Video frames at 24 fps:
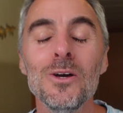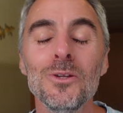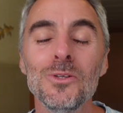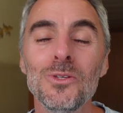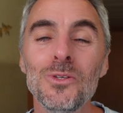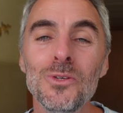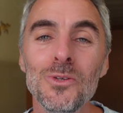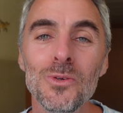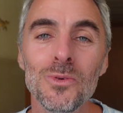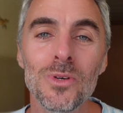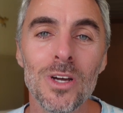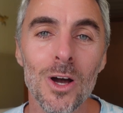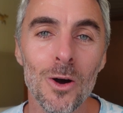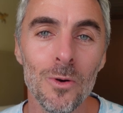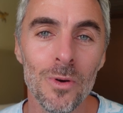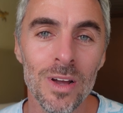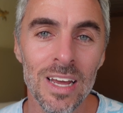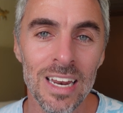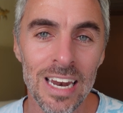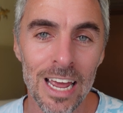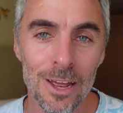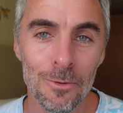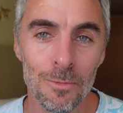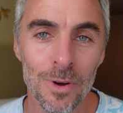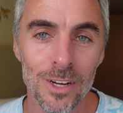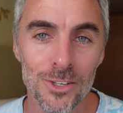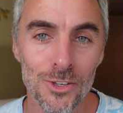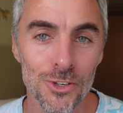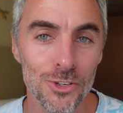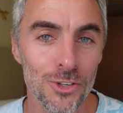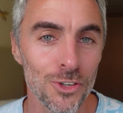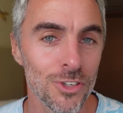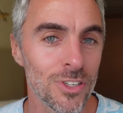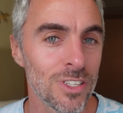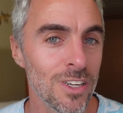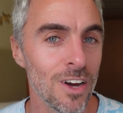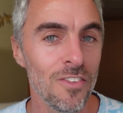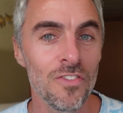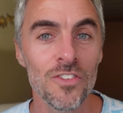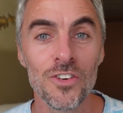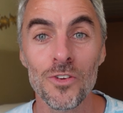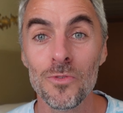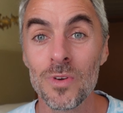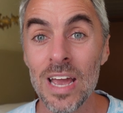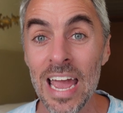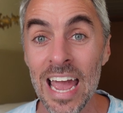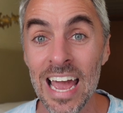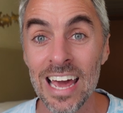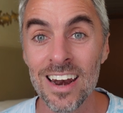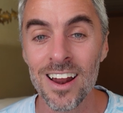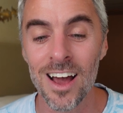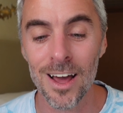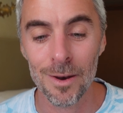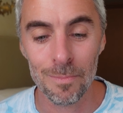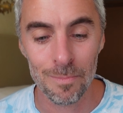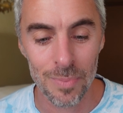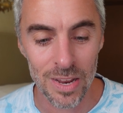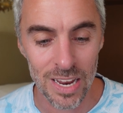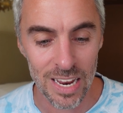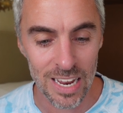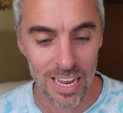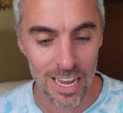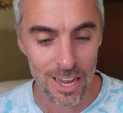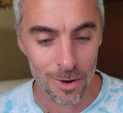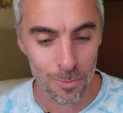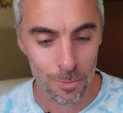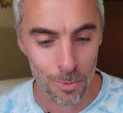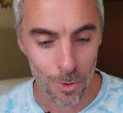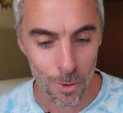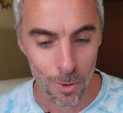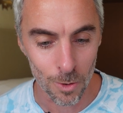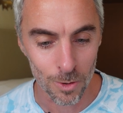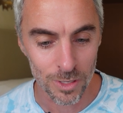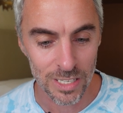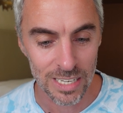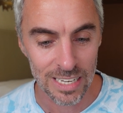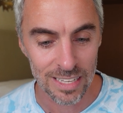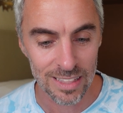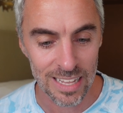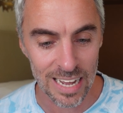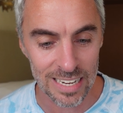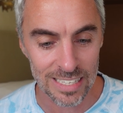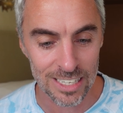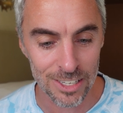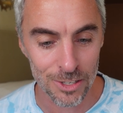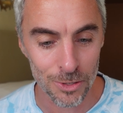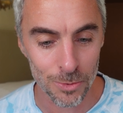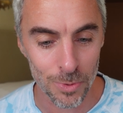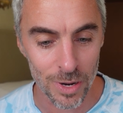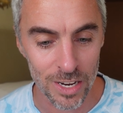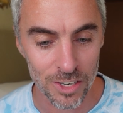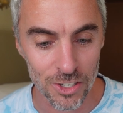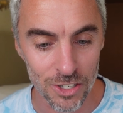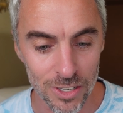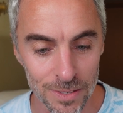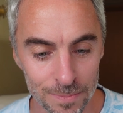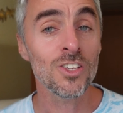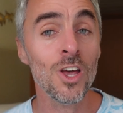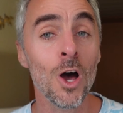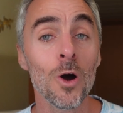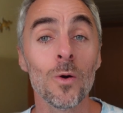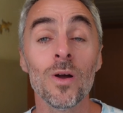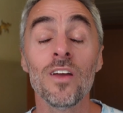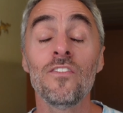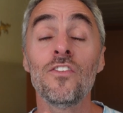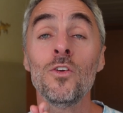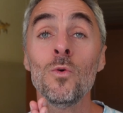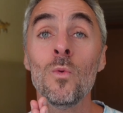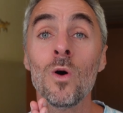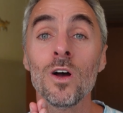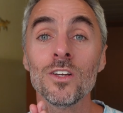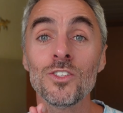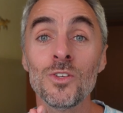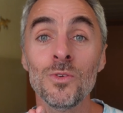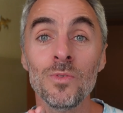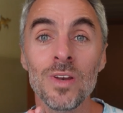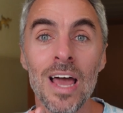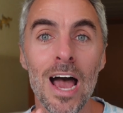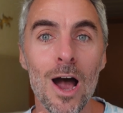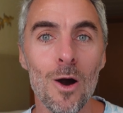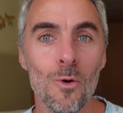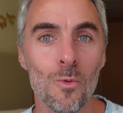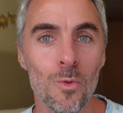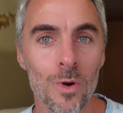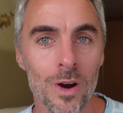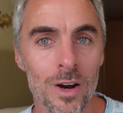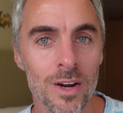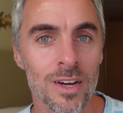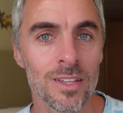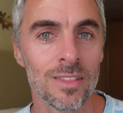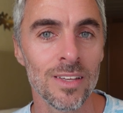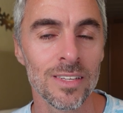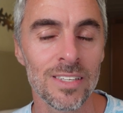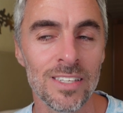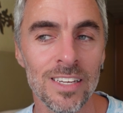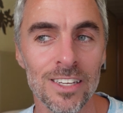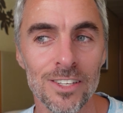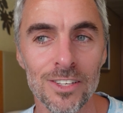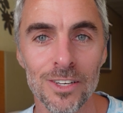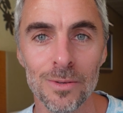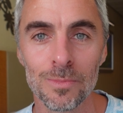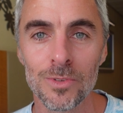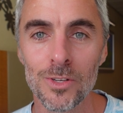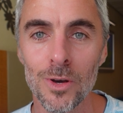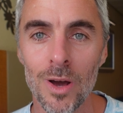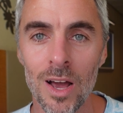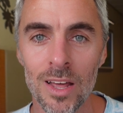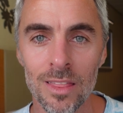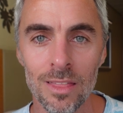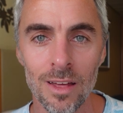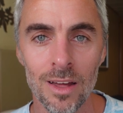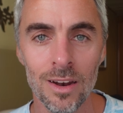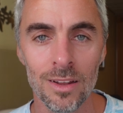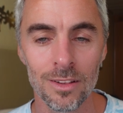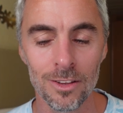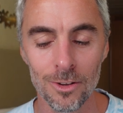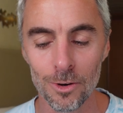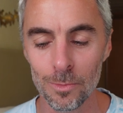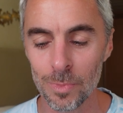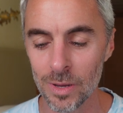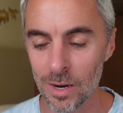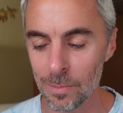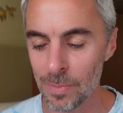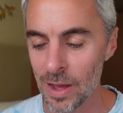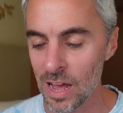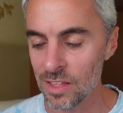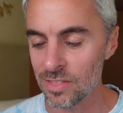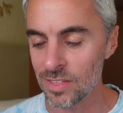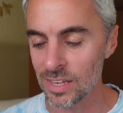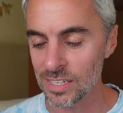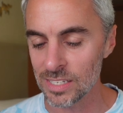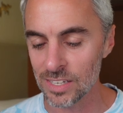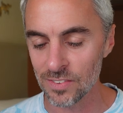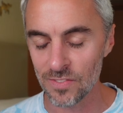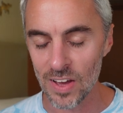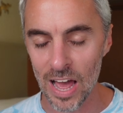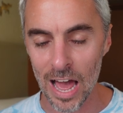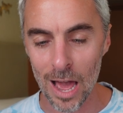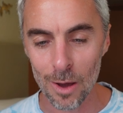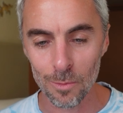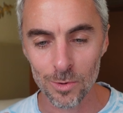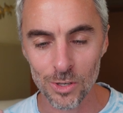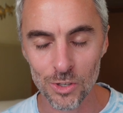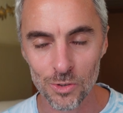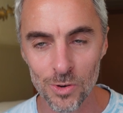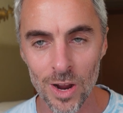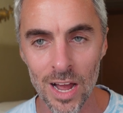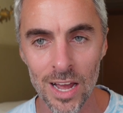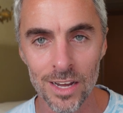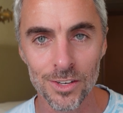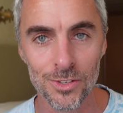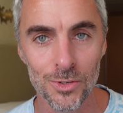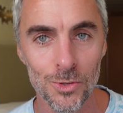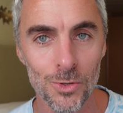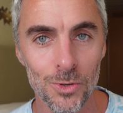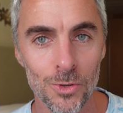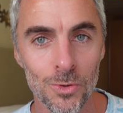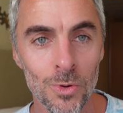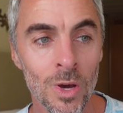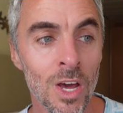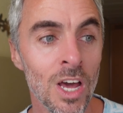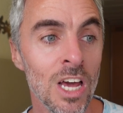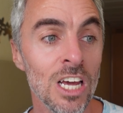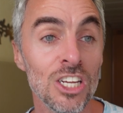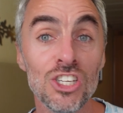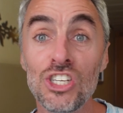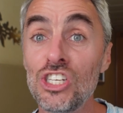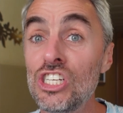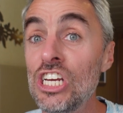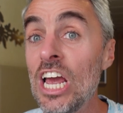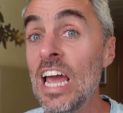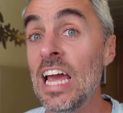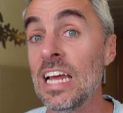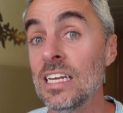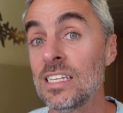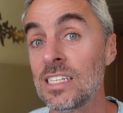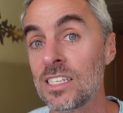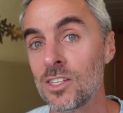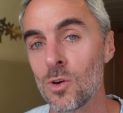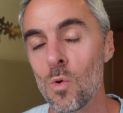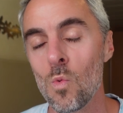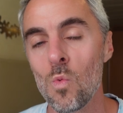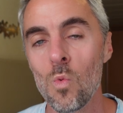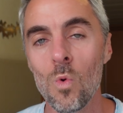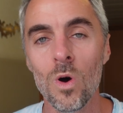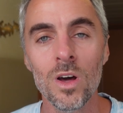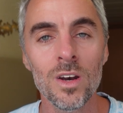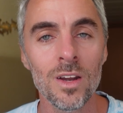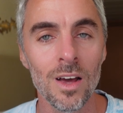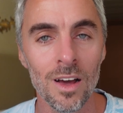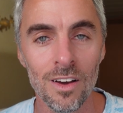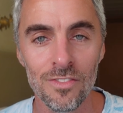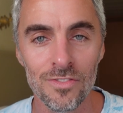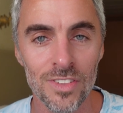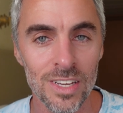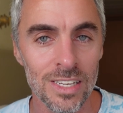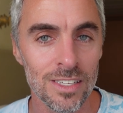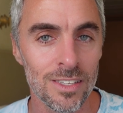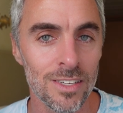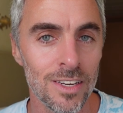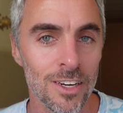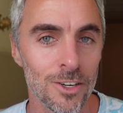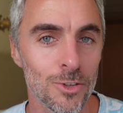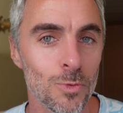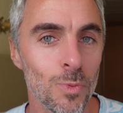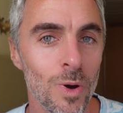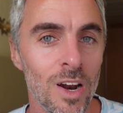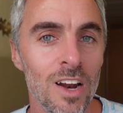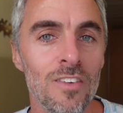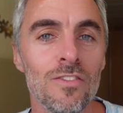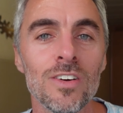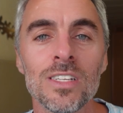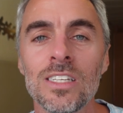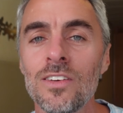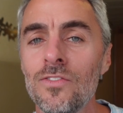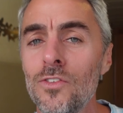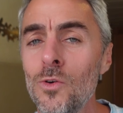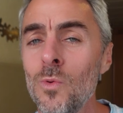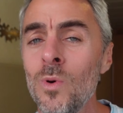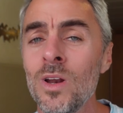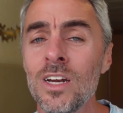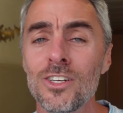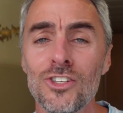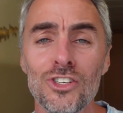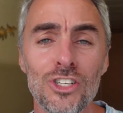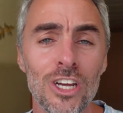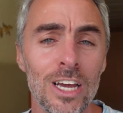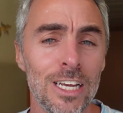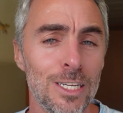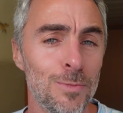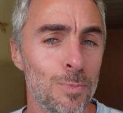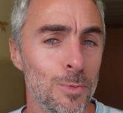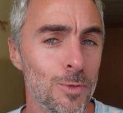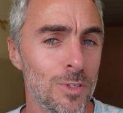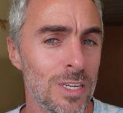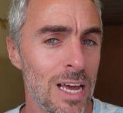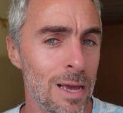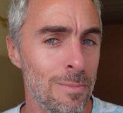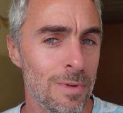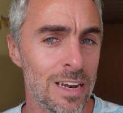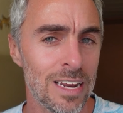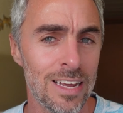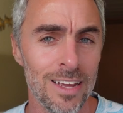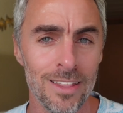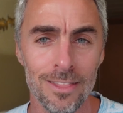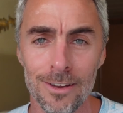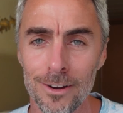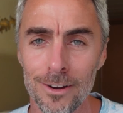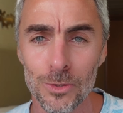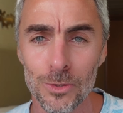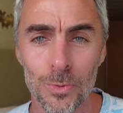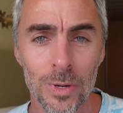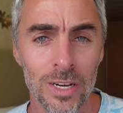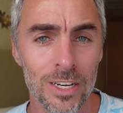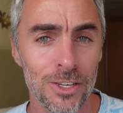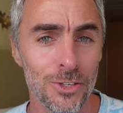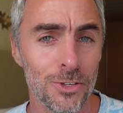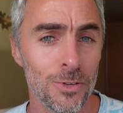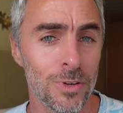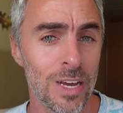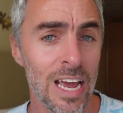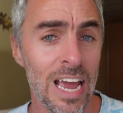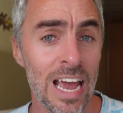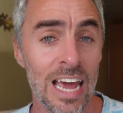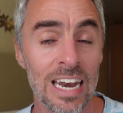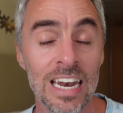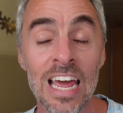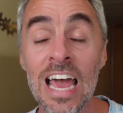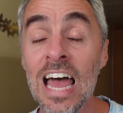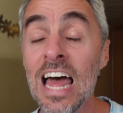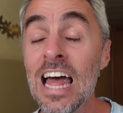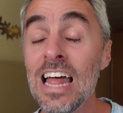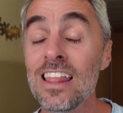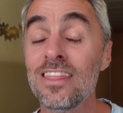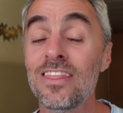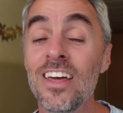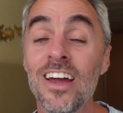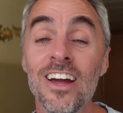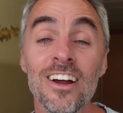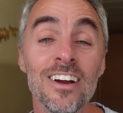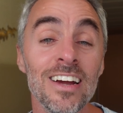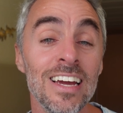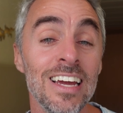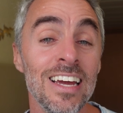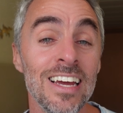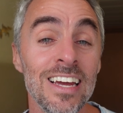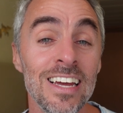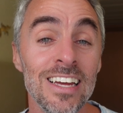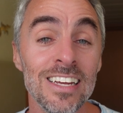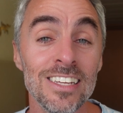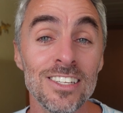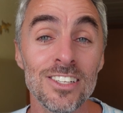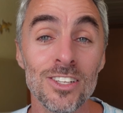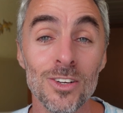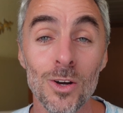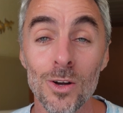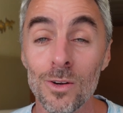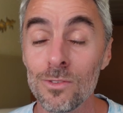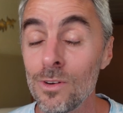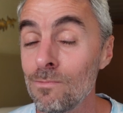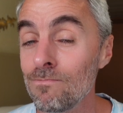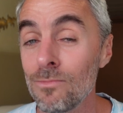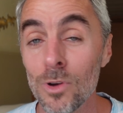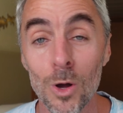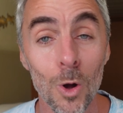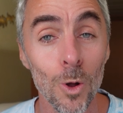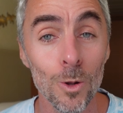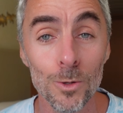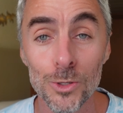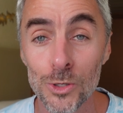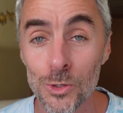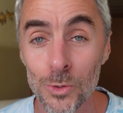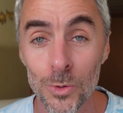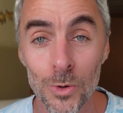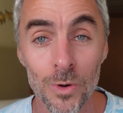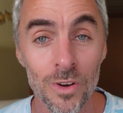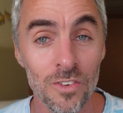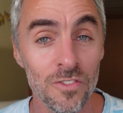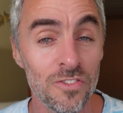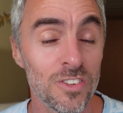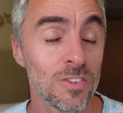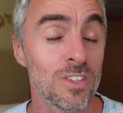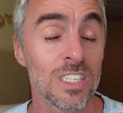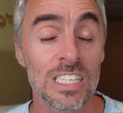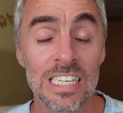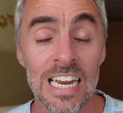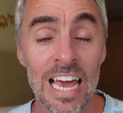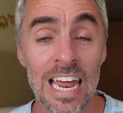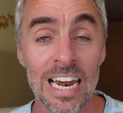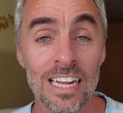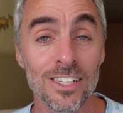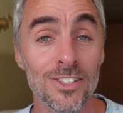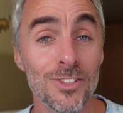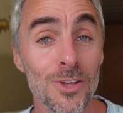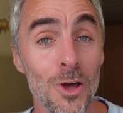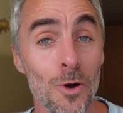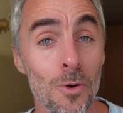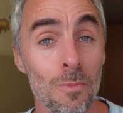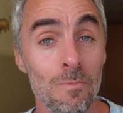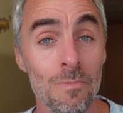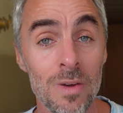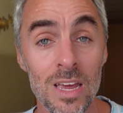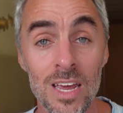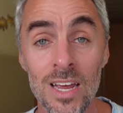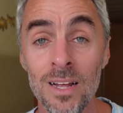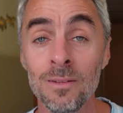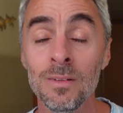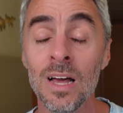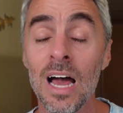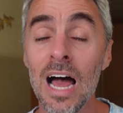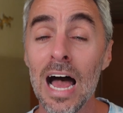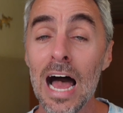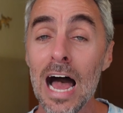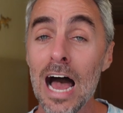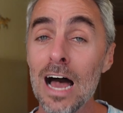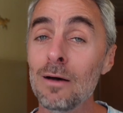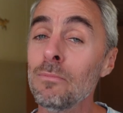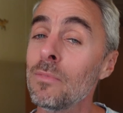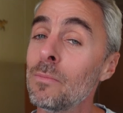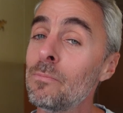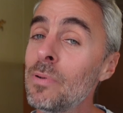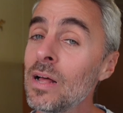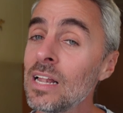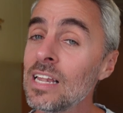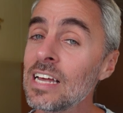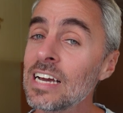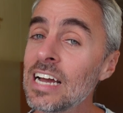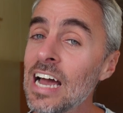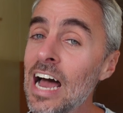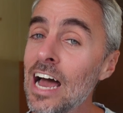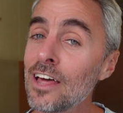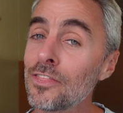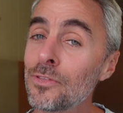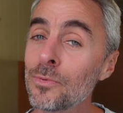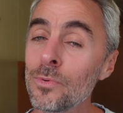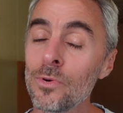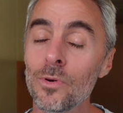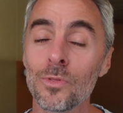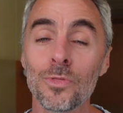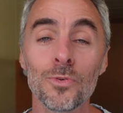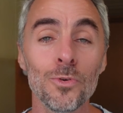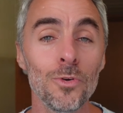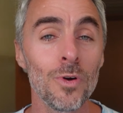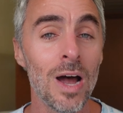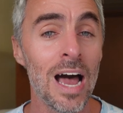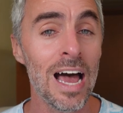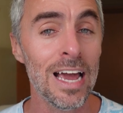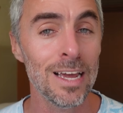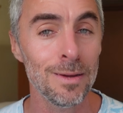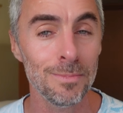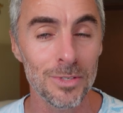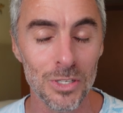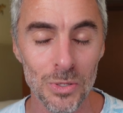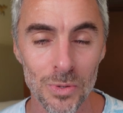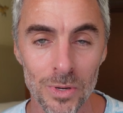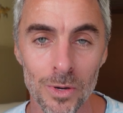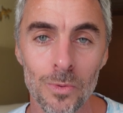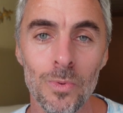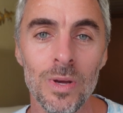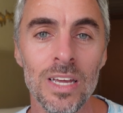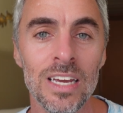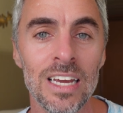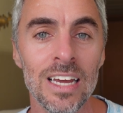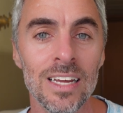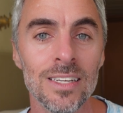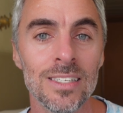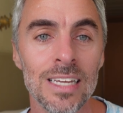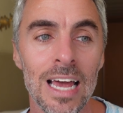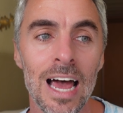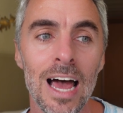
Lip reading: to go in and register yourself, and you cannot be enrolled in that situation. So if you want to now work the system, so I thought a little bit about this. If I was trying to chase one of these tiers, whatever it is, if you want to chase Blue Diamond and get quick as you can, there is old, true, and steady. So me, I'm a Bella guy through and through. I am doing weekends.